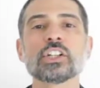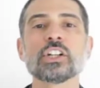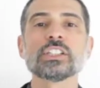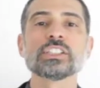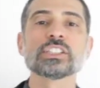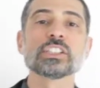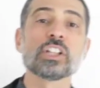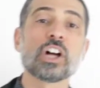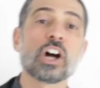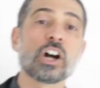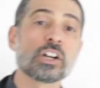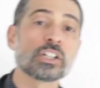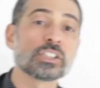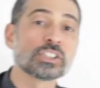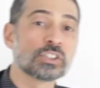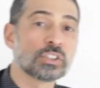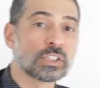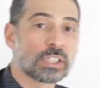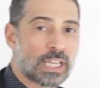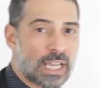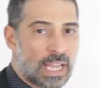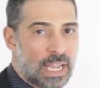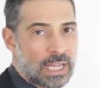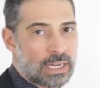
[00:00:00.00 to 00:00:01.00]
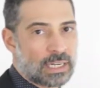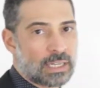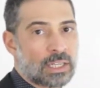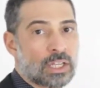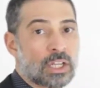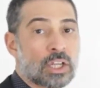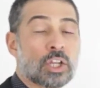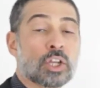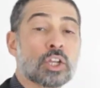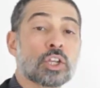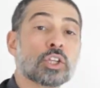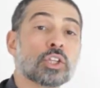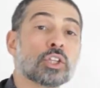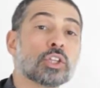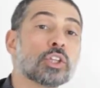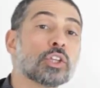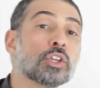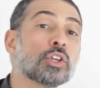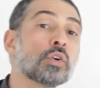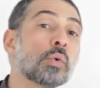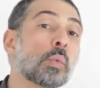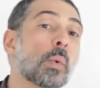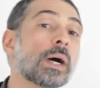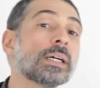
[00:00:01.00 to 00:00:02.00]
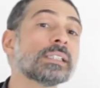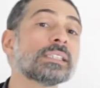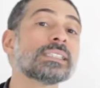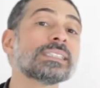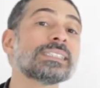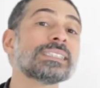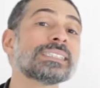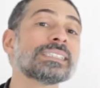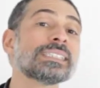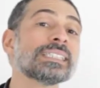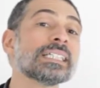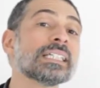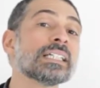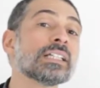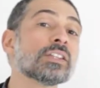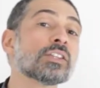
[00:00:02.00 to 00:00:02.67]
as long as you can. You want to see